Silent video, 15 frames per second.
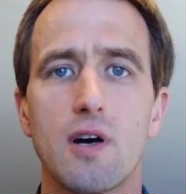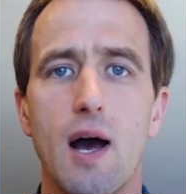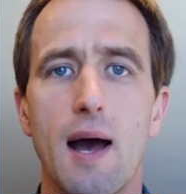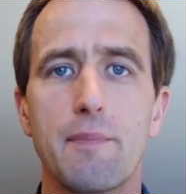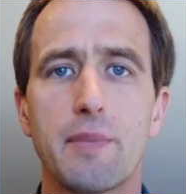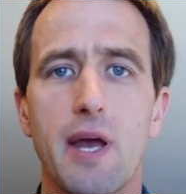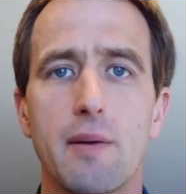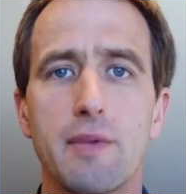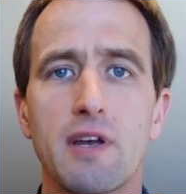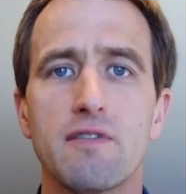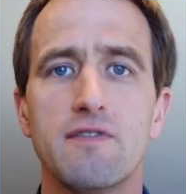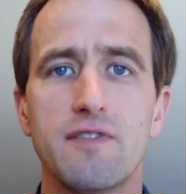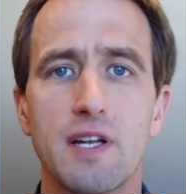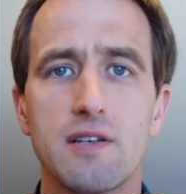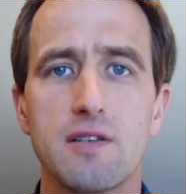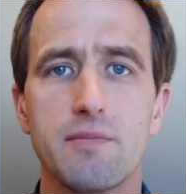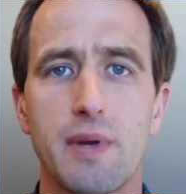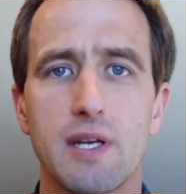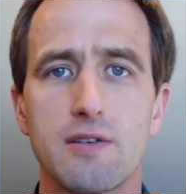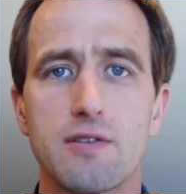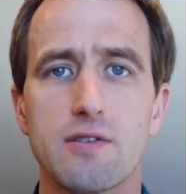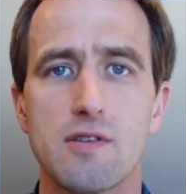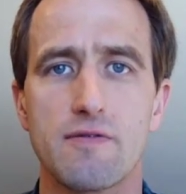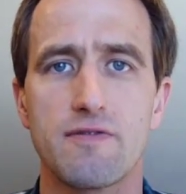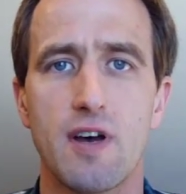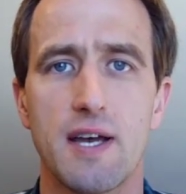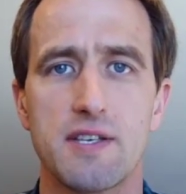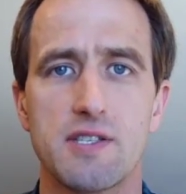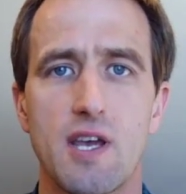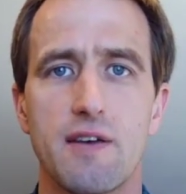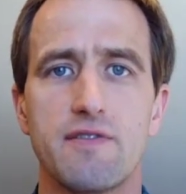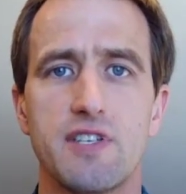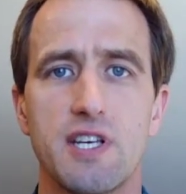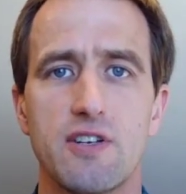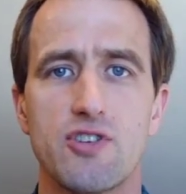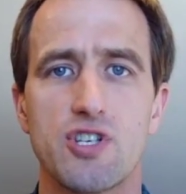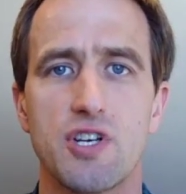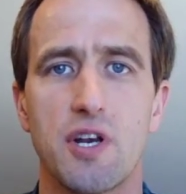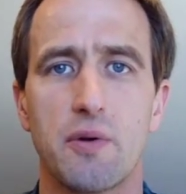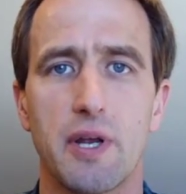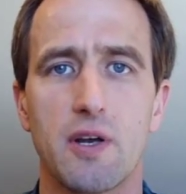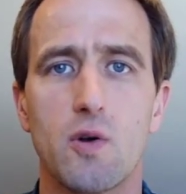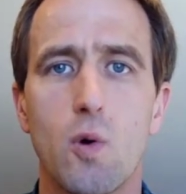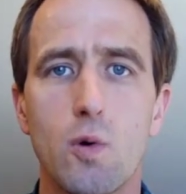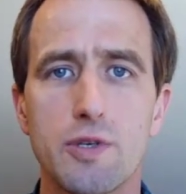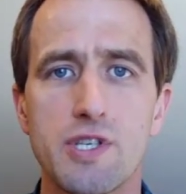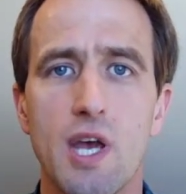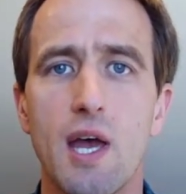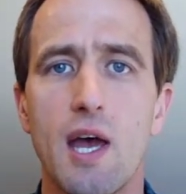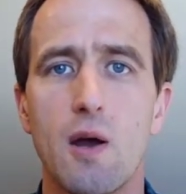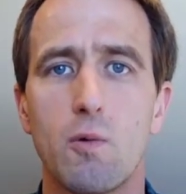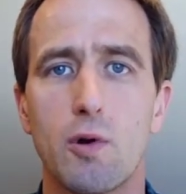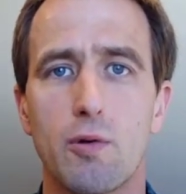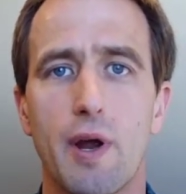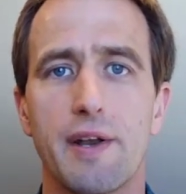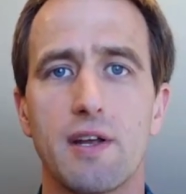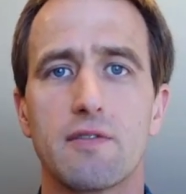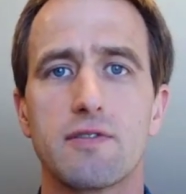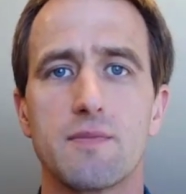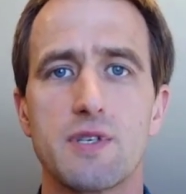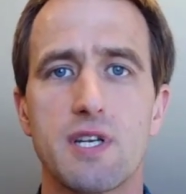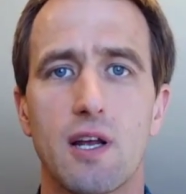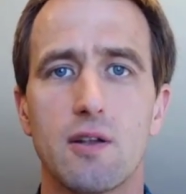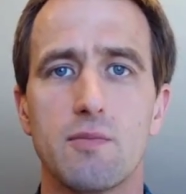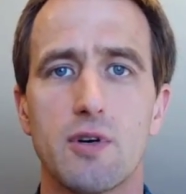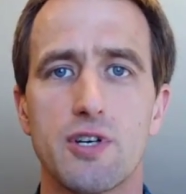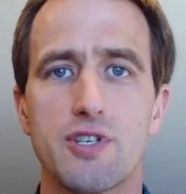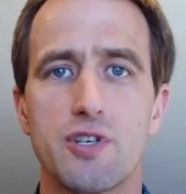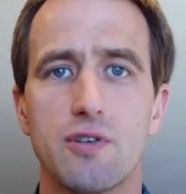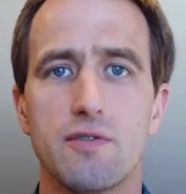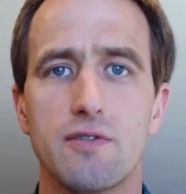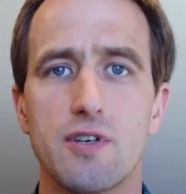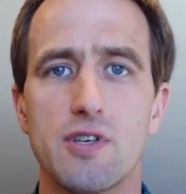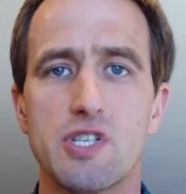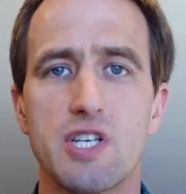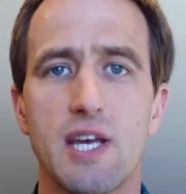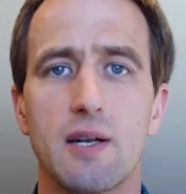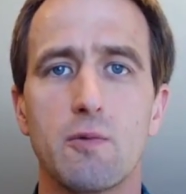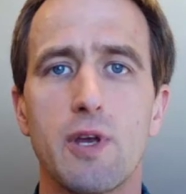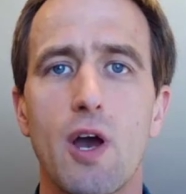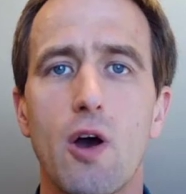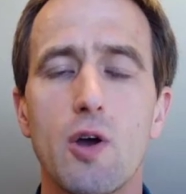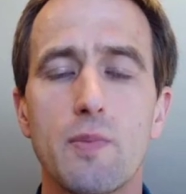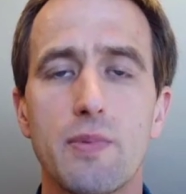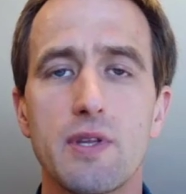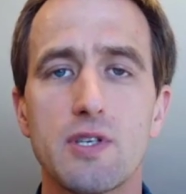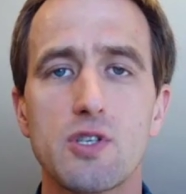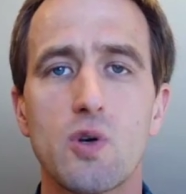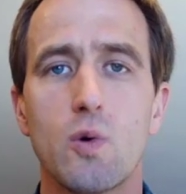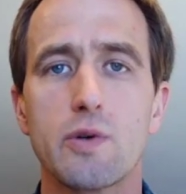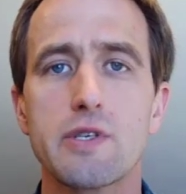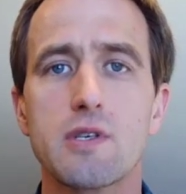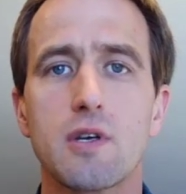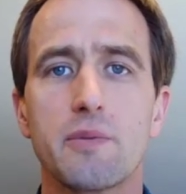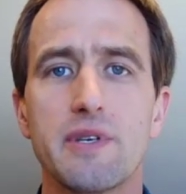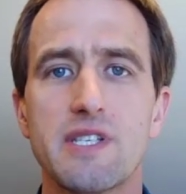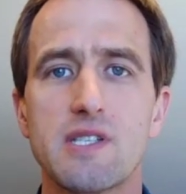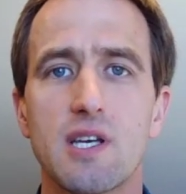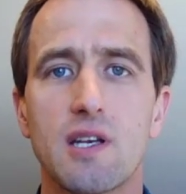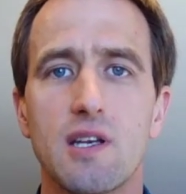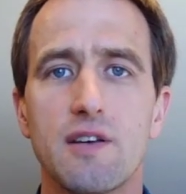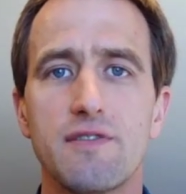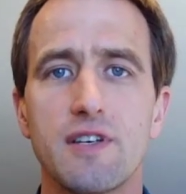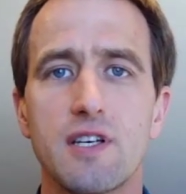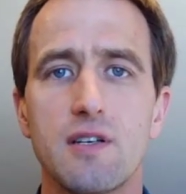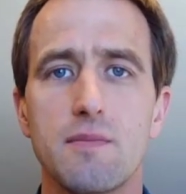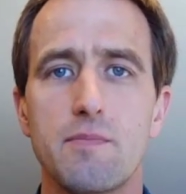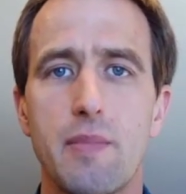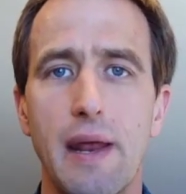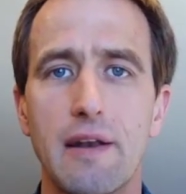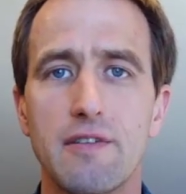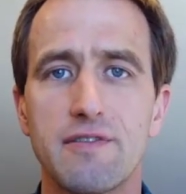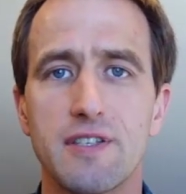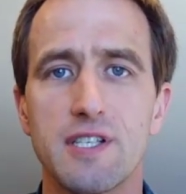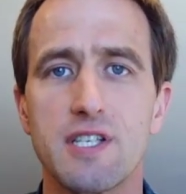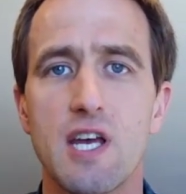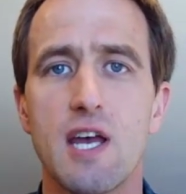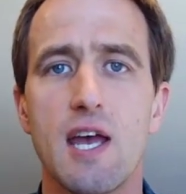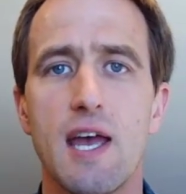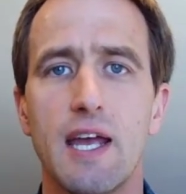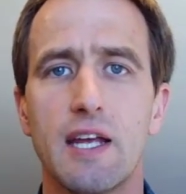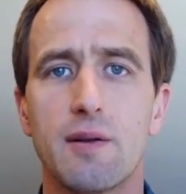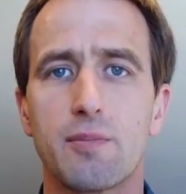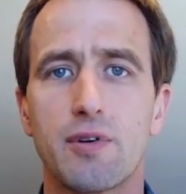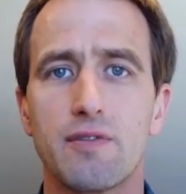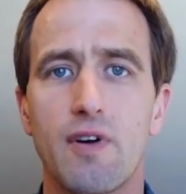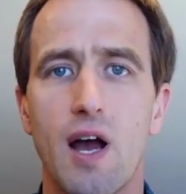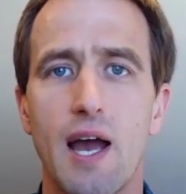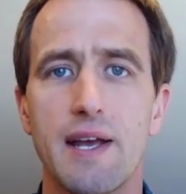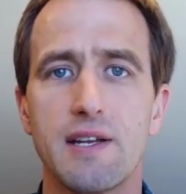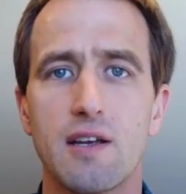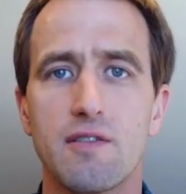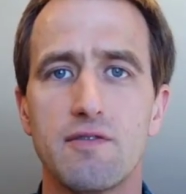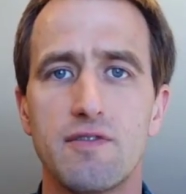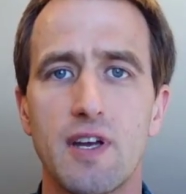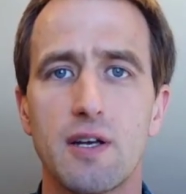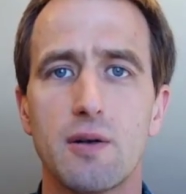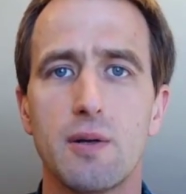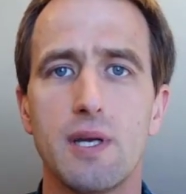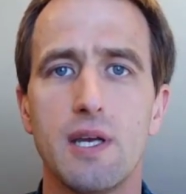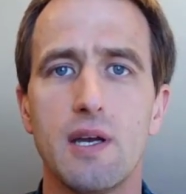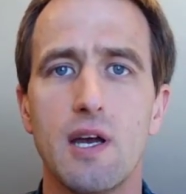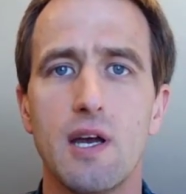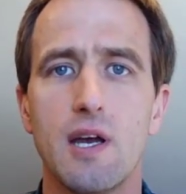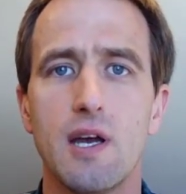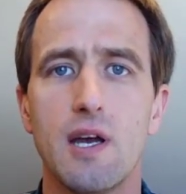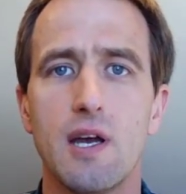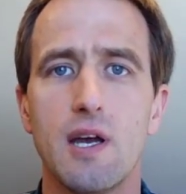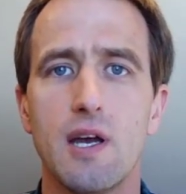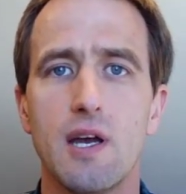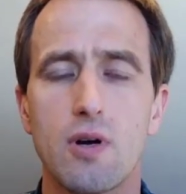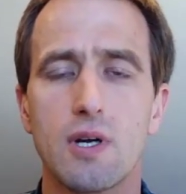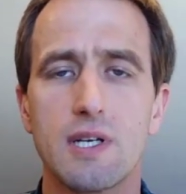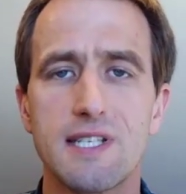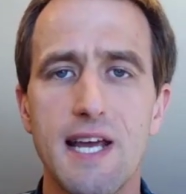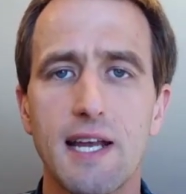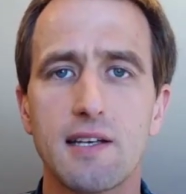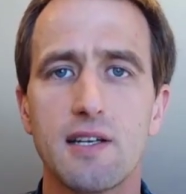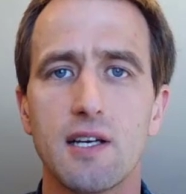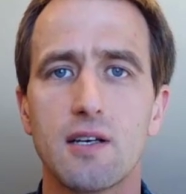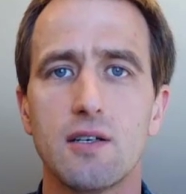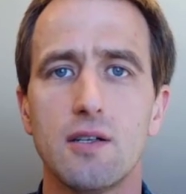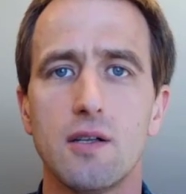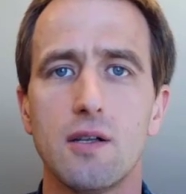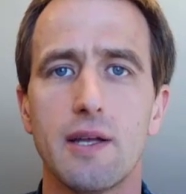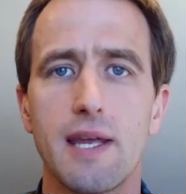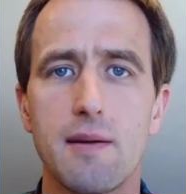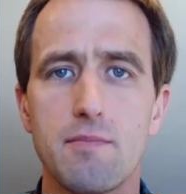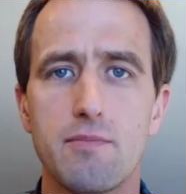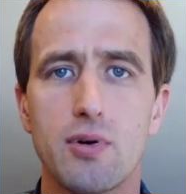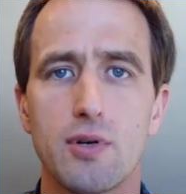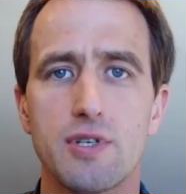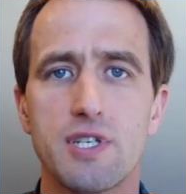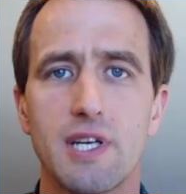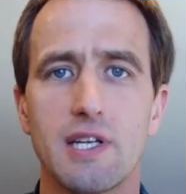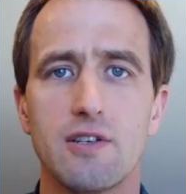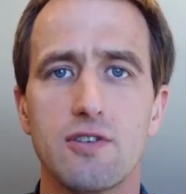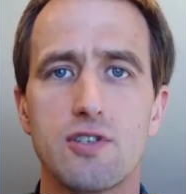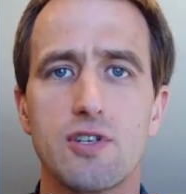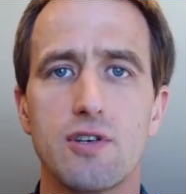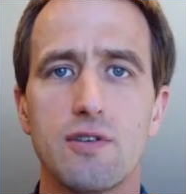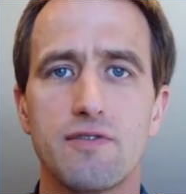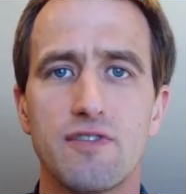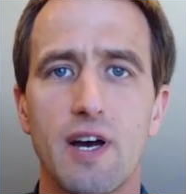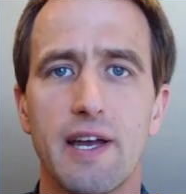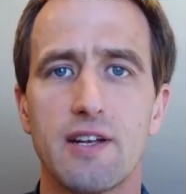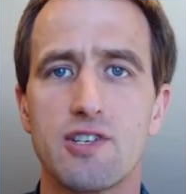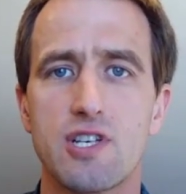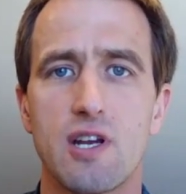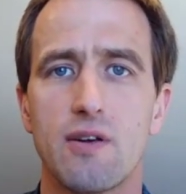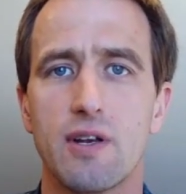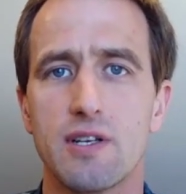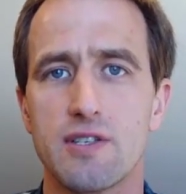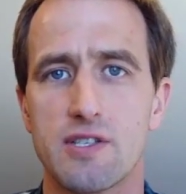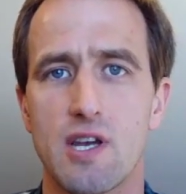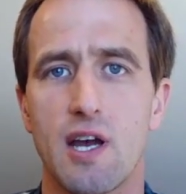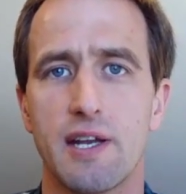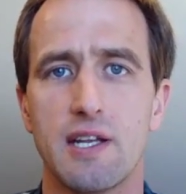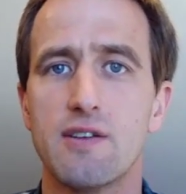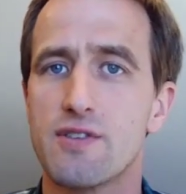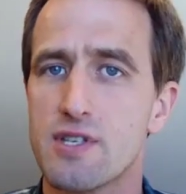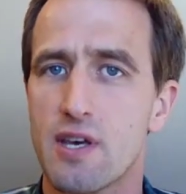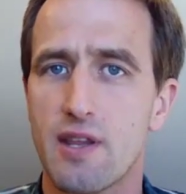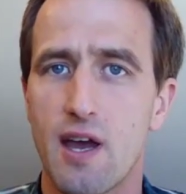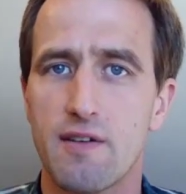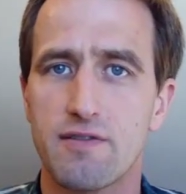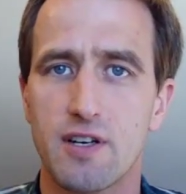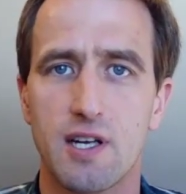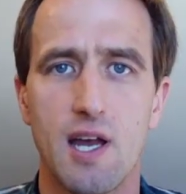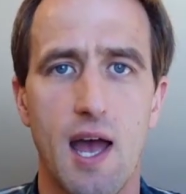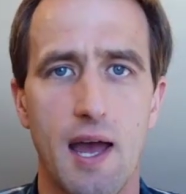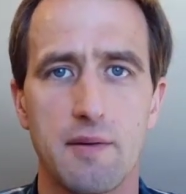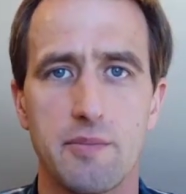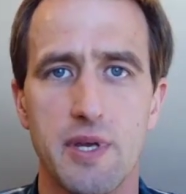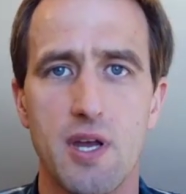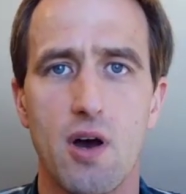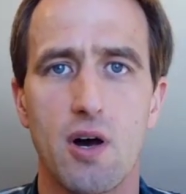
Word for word: of our upcoming Fundamentals of Fire Safety Engineering course we're running from Stellenbosch University and we hope this course is going to be significant benefit in providing very strong technical input into fire engineering design in South Africa and